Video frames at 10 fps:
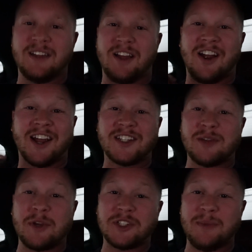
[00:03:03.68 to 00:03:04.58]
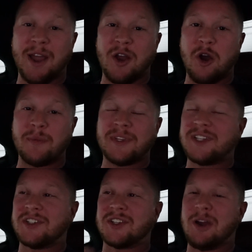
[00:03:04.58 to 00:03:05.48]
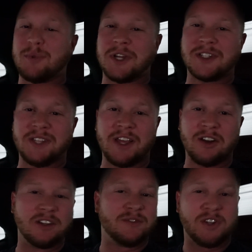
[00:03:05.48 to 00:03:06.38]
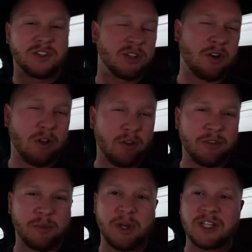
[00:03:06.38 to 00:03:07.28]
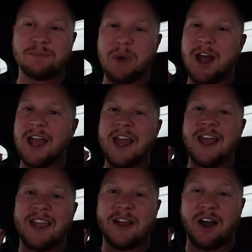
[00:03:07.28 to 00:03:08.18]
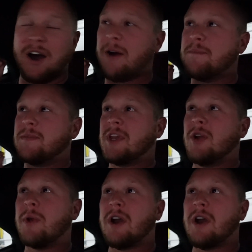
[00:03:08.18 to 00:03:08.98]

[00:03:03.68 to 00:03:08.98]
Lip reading: Alright guys, so I'm actually back home. This is a couple days later. This video's a little all over the place, but here we